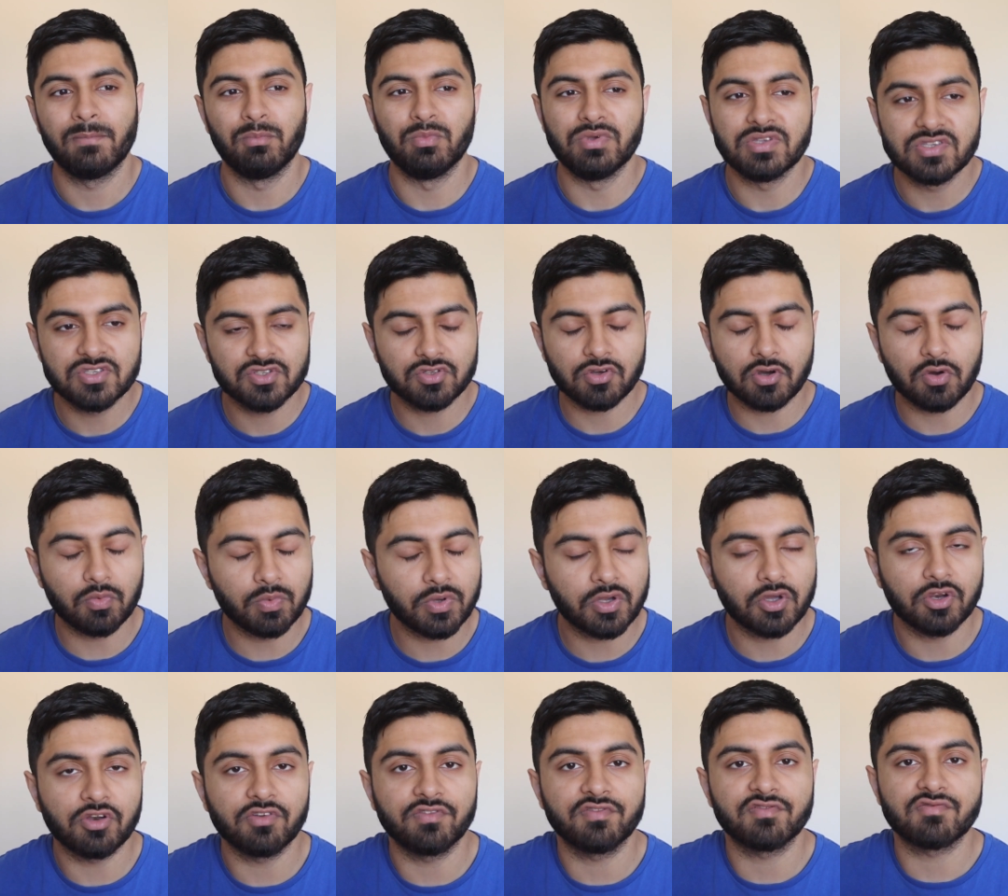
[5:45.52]
We saw we
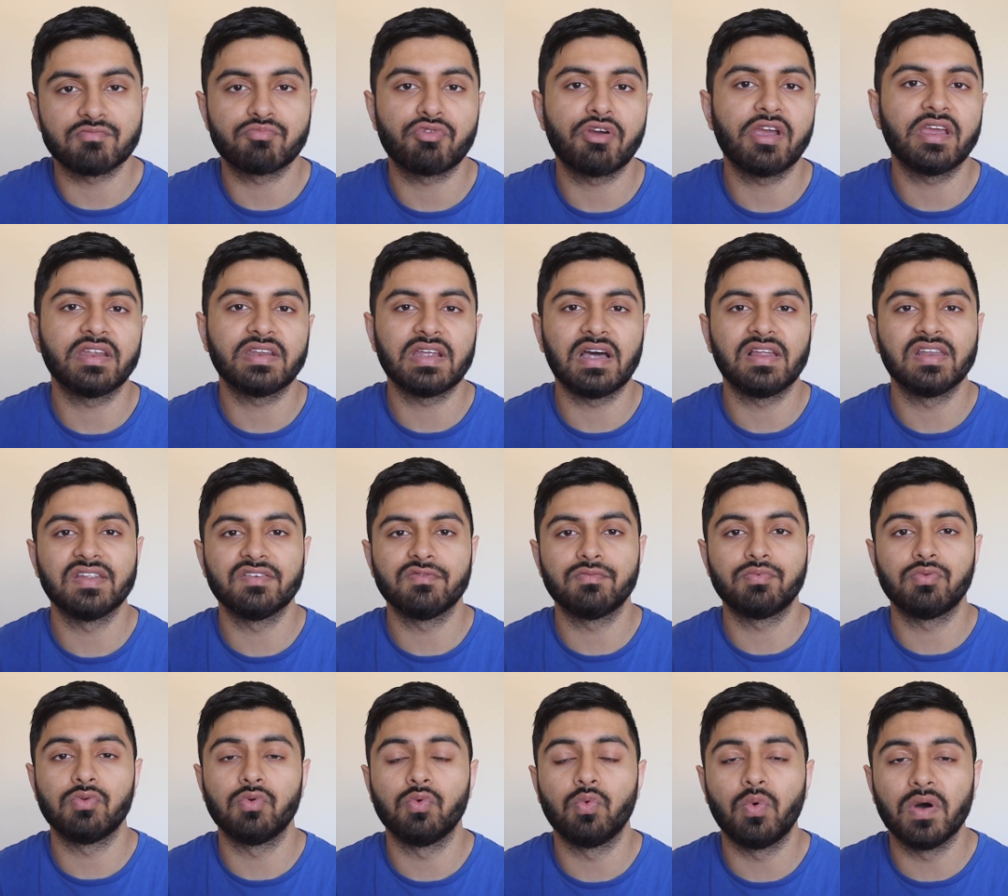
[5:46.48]
couldn't even break down
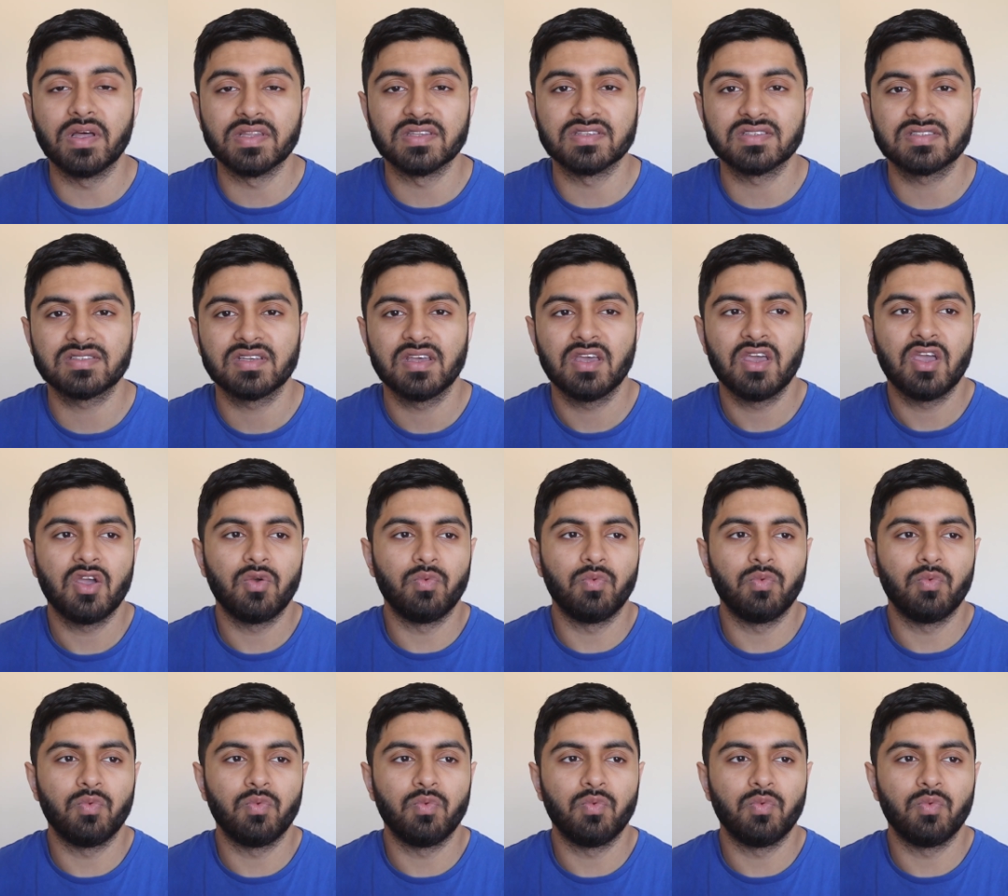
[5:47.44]
Liverpool once.